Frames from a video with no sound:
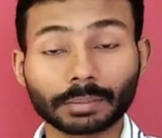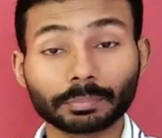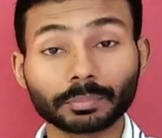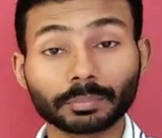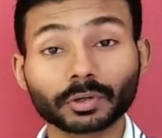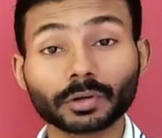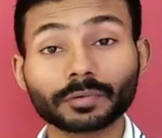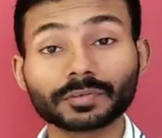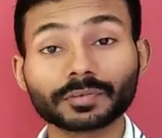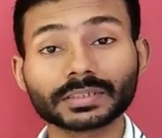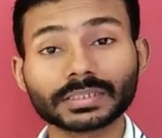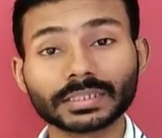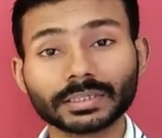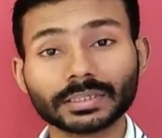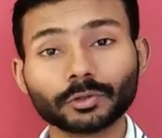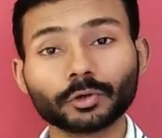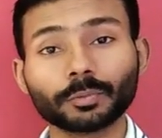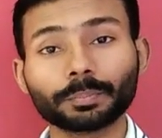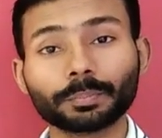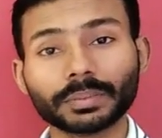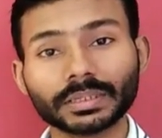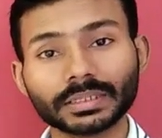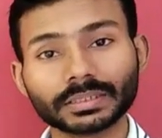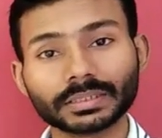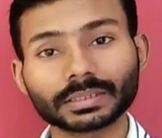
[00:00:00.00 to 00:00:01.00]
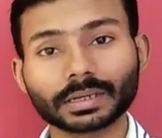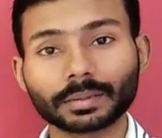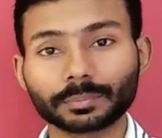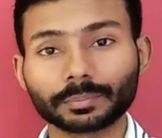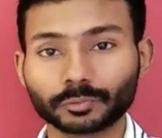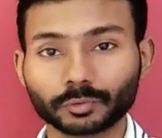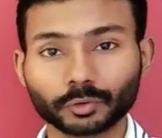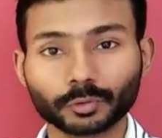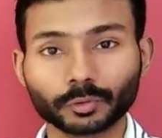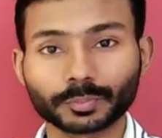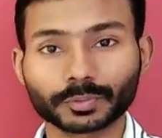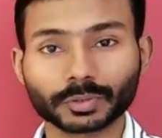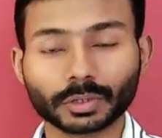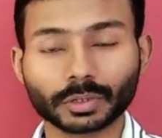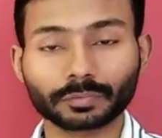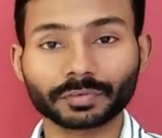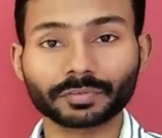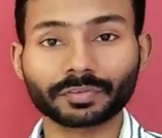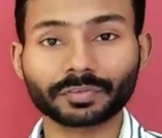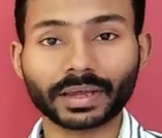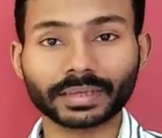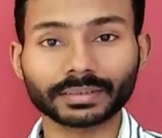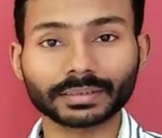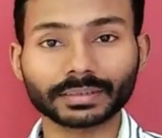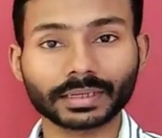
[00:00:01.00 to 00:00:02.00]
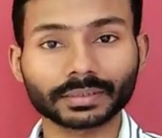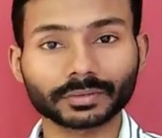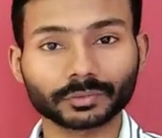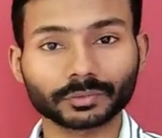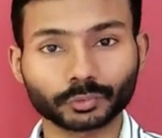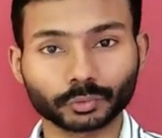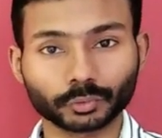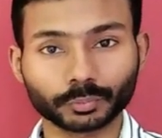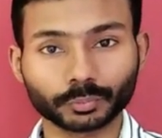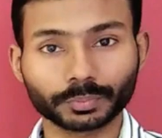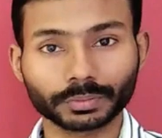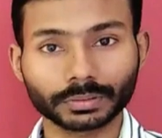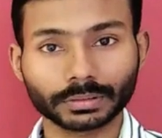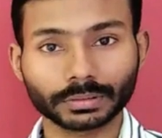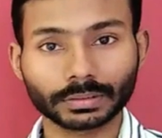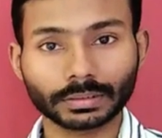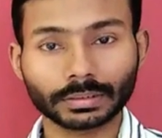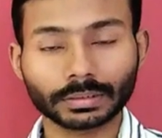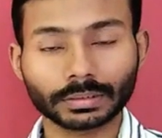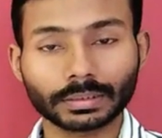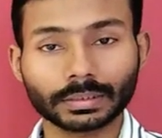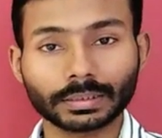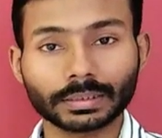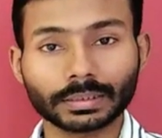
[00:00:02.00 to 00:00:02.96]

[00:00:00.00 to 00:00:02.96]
the number of Sylow p subgroups of a finite group